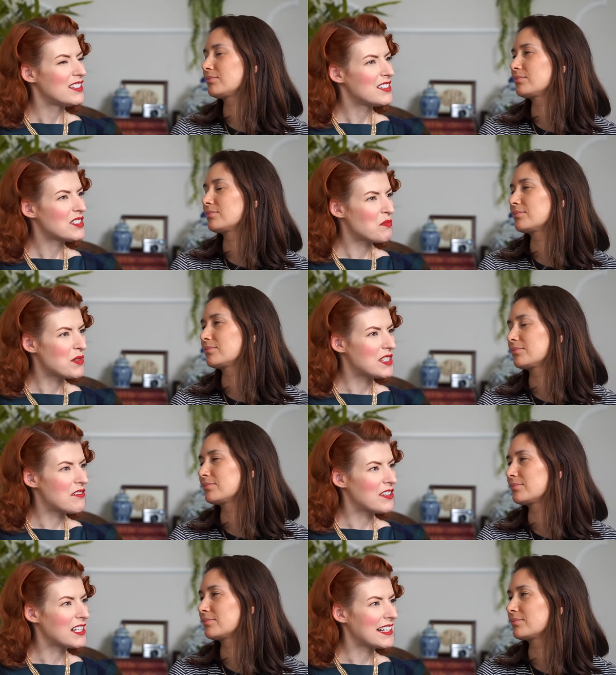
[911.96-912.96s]

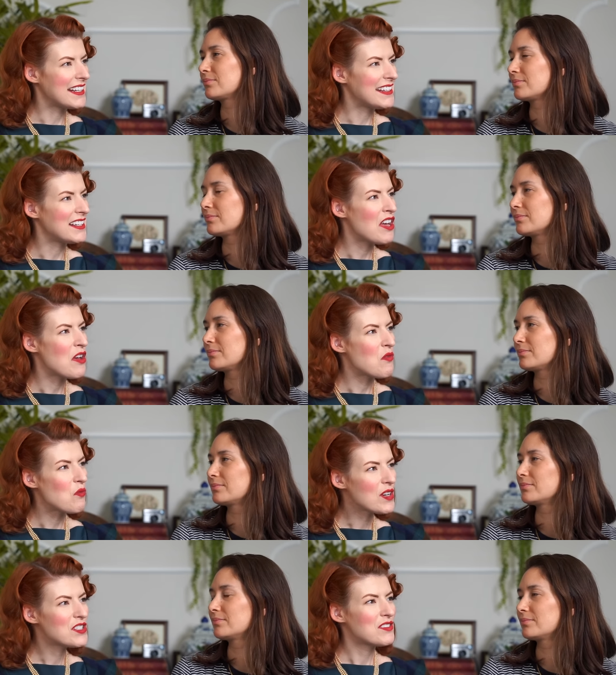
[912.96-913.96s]
Speaker 1: specifically
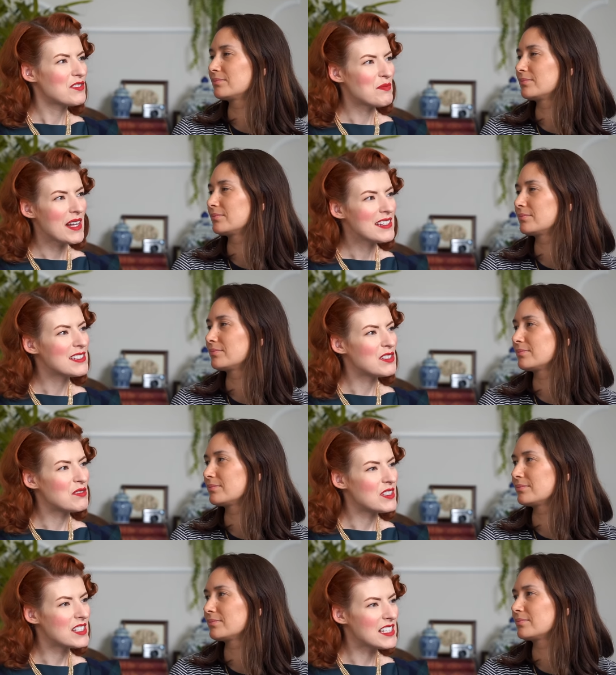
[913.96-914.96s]
which place
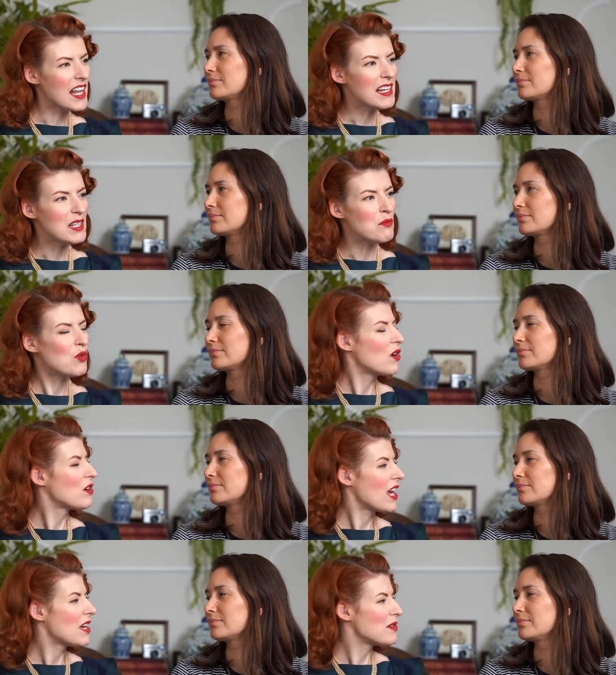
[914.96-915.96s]
is slightly more
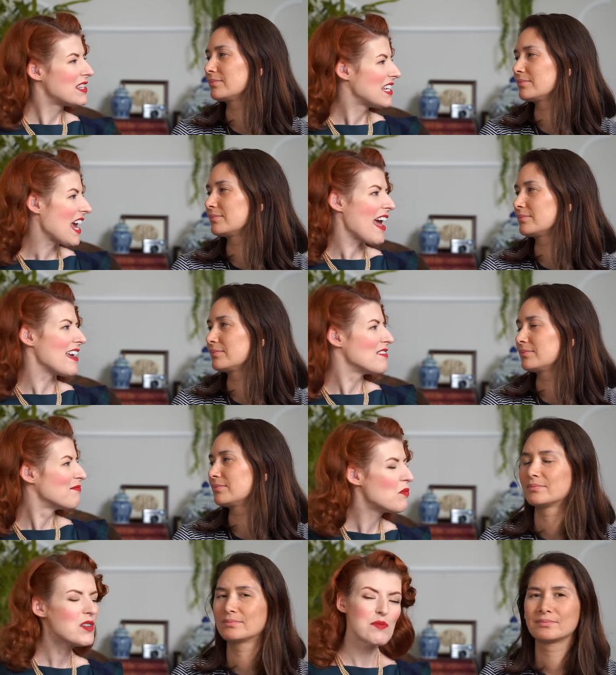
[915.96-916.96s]
okay with the gay
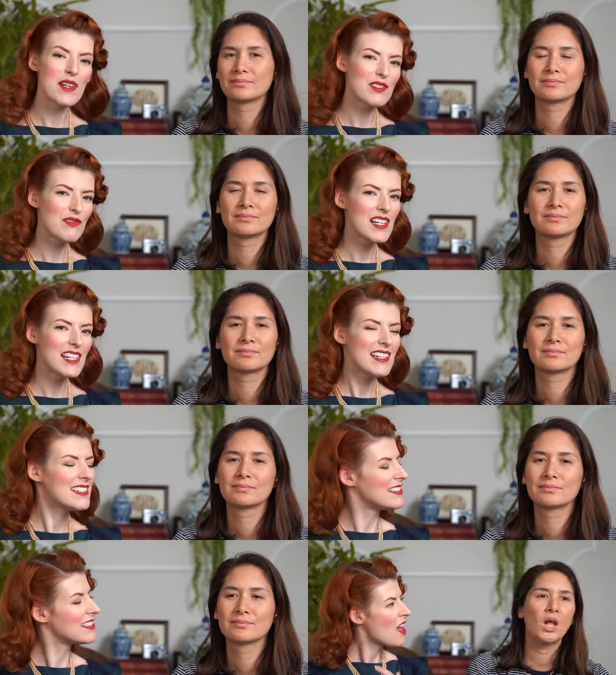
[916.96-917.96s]
and which place really
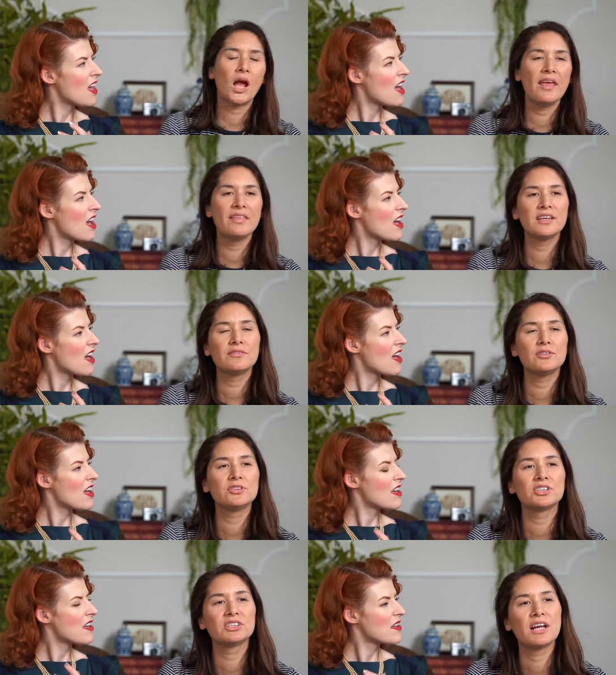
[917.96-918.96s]
Speaker 2: isn't i think if you
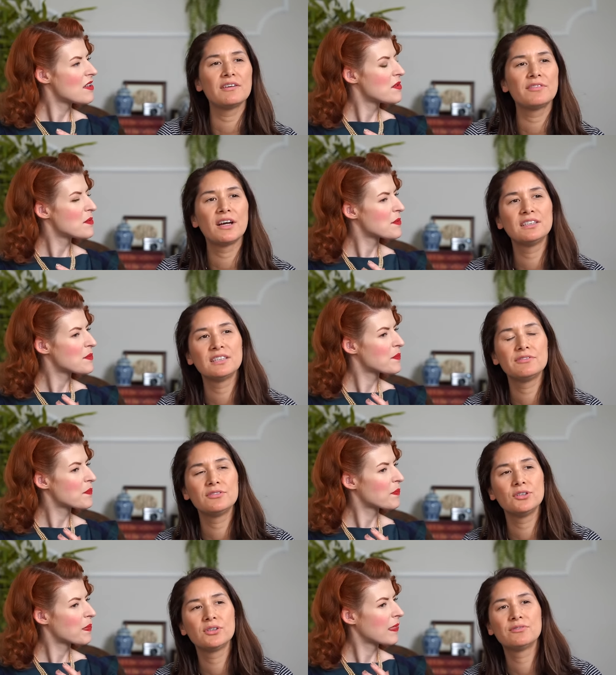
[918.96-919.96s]
just like find
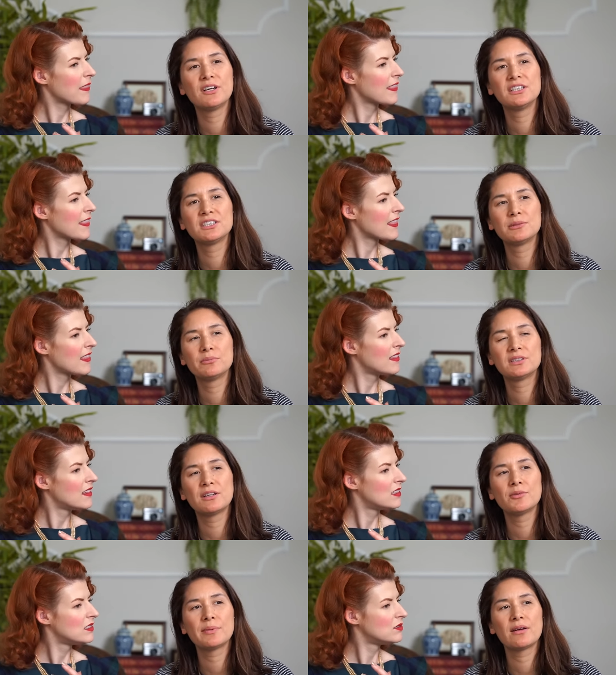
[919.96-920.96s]
if you can find some
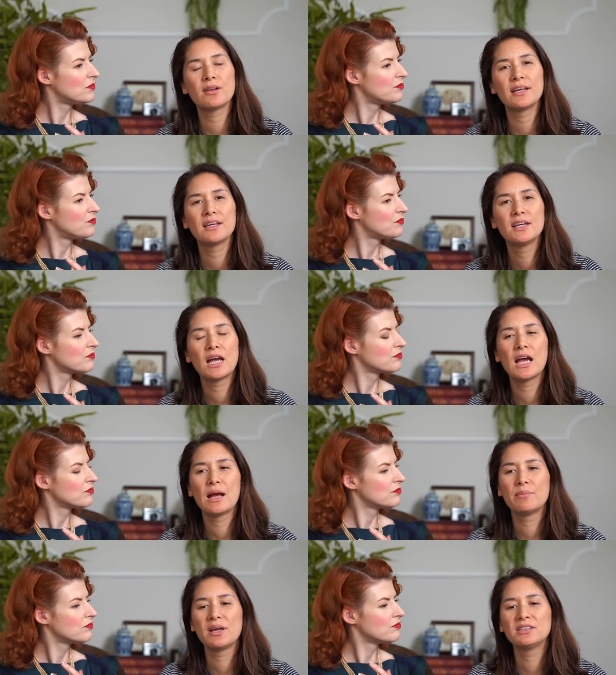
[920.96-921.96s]
stuff about like
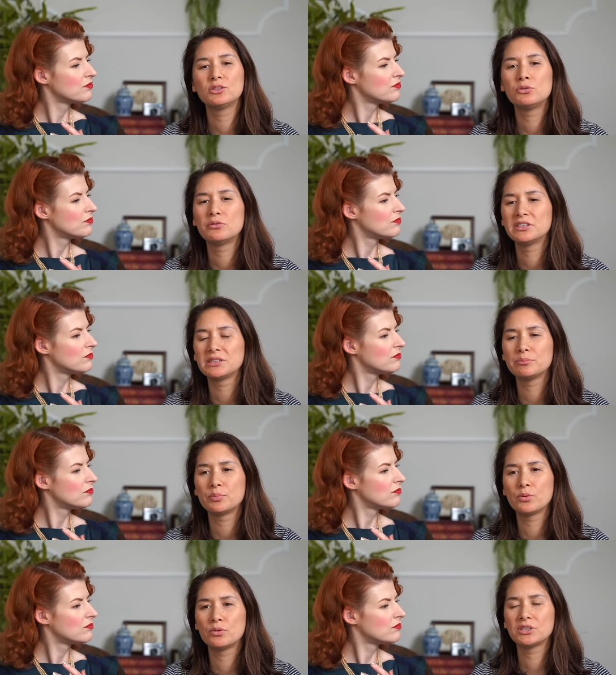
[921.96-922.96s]
um like tourism
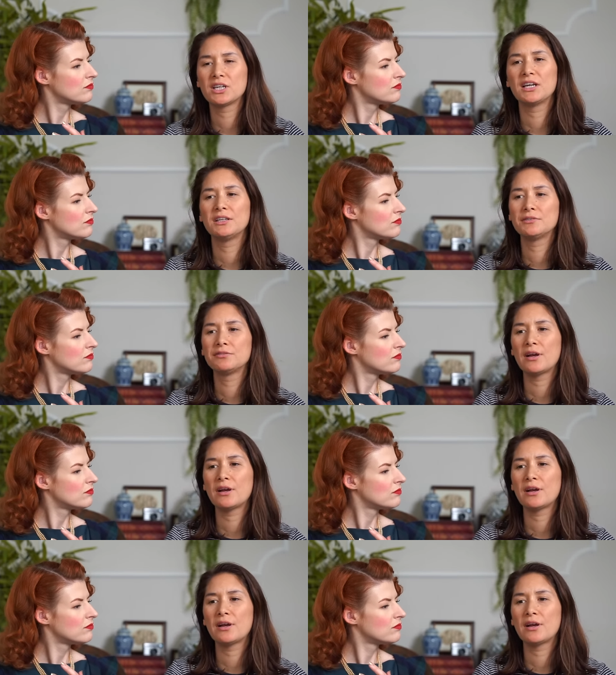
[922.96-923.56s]
board kind of